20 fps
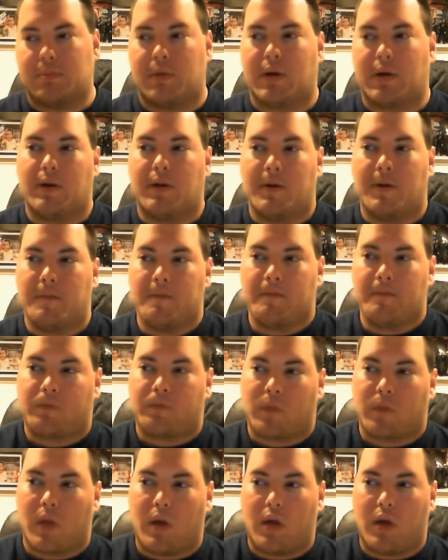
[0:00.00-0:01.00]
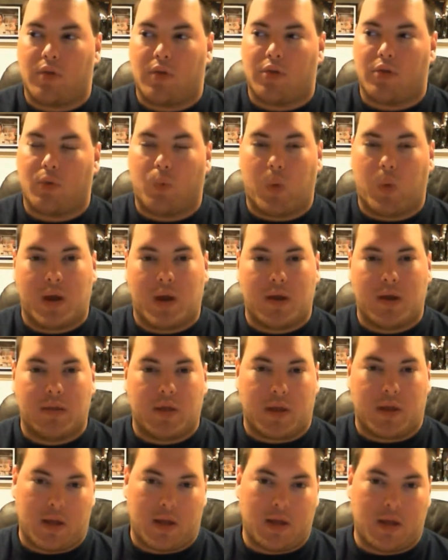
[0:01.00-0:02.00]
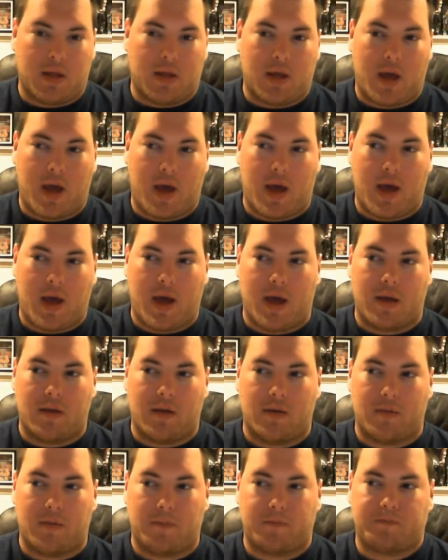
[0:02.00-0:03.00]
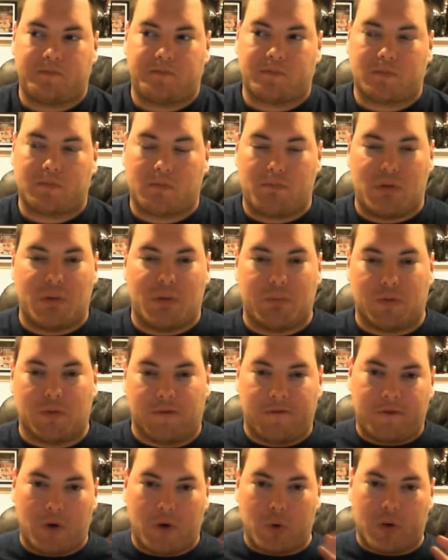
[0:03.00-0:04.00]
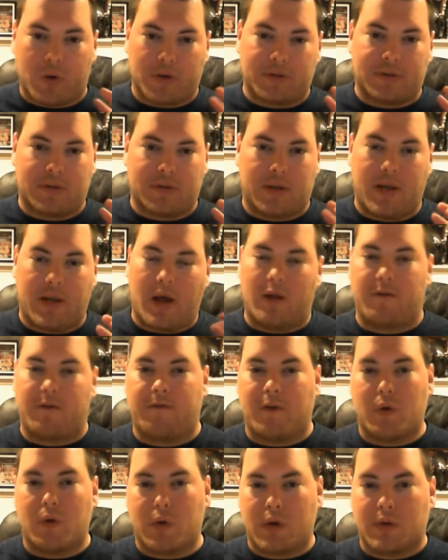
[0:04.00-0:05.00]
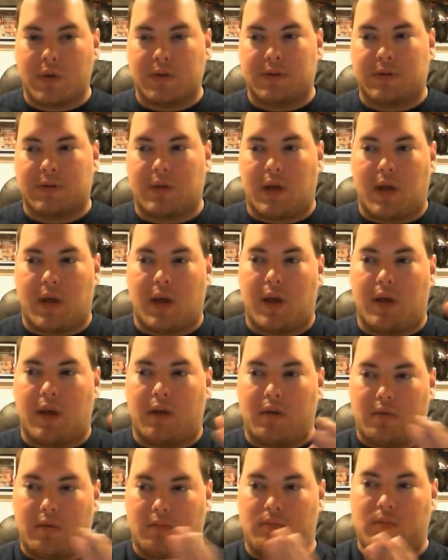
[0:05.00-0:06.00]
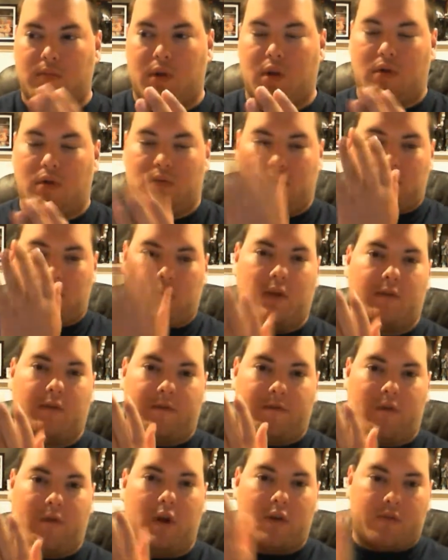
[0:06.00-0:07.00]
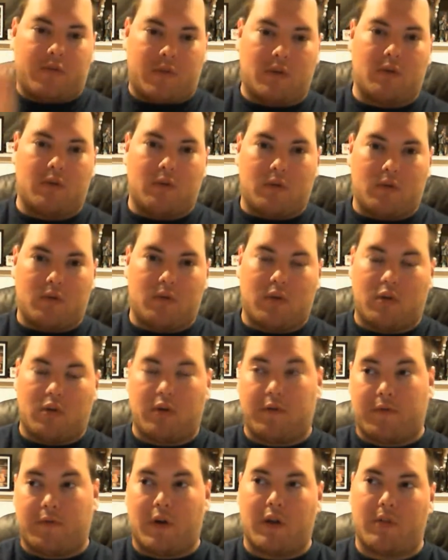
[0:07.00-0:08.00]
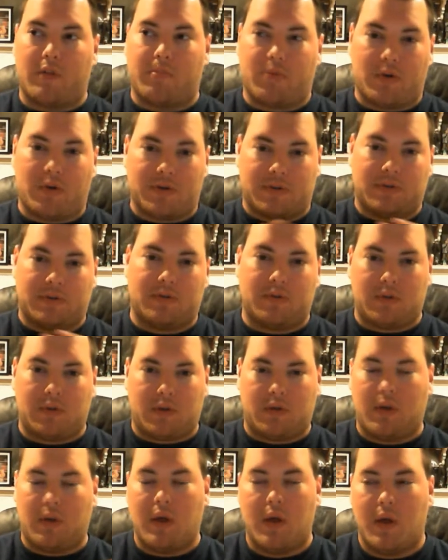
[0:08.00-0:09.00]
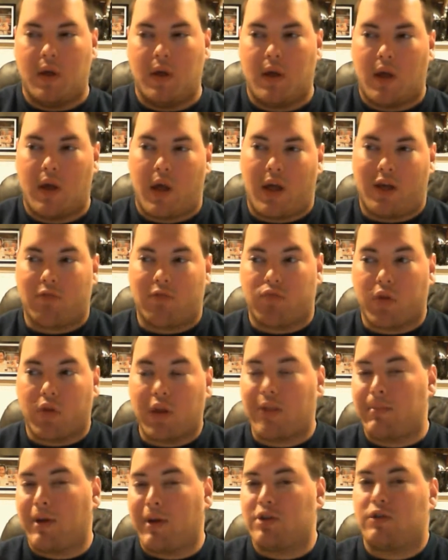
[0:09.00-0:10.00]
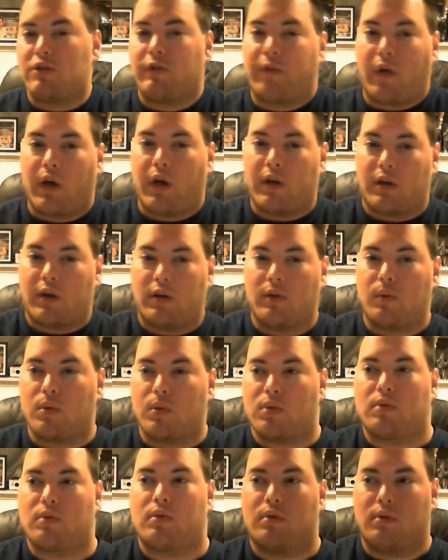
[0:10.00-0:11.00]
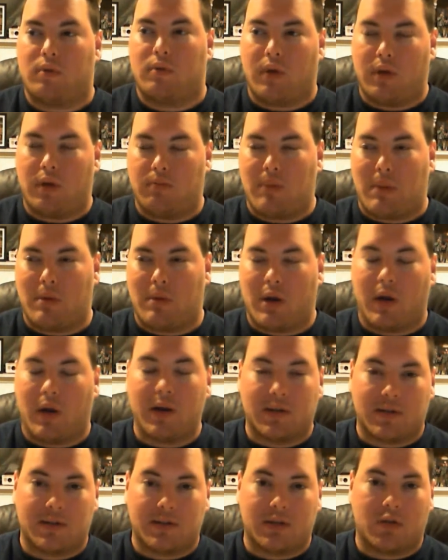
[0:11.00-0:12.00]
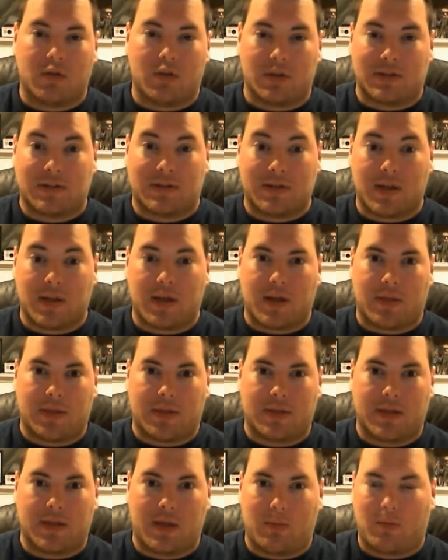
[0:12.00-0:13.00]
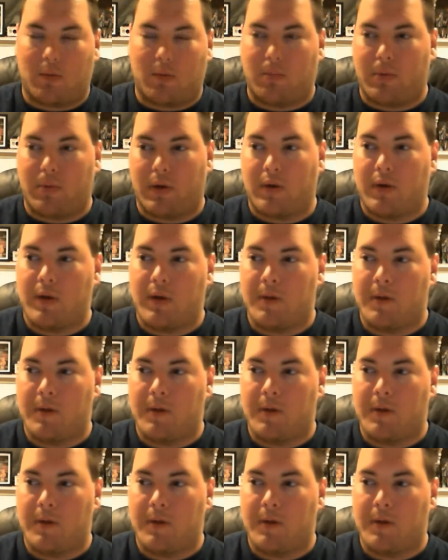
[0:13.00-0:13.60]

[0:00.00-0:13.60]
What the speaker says: But the way that he had people focused and out of focus and, you know, in front of you or in front of the person, and it really made you feel like you were maybe not necessarily sitting at the table, but